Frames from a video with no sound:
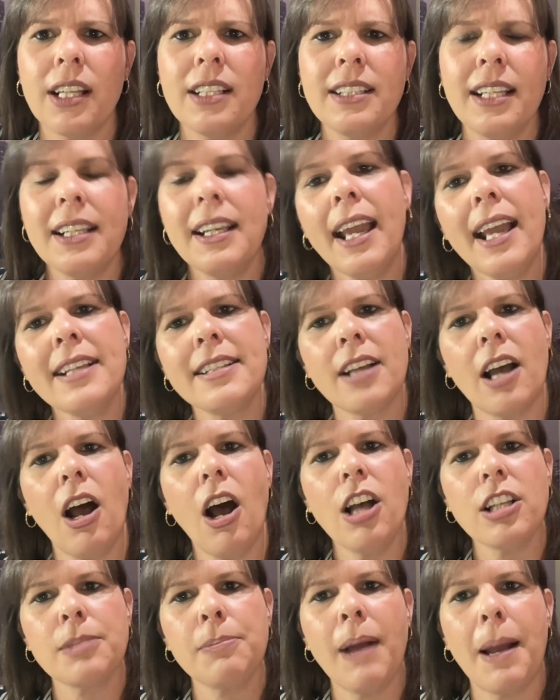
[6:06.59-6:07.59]
They say, yes, I
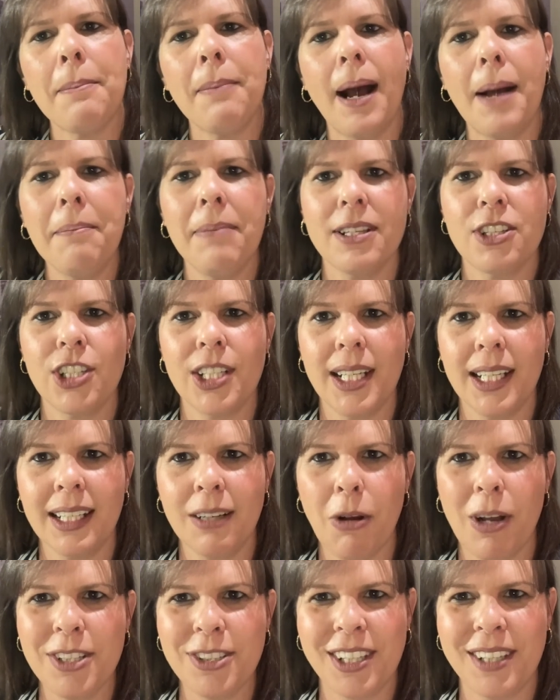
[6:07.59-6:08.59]
asked my mom, but she
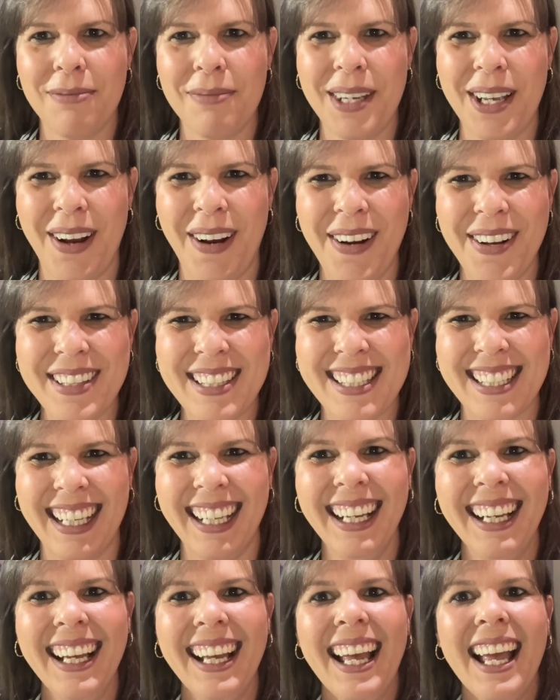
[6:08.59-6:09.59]
didn't want to give me an answer.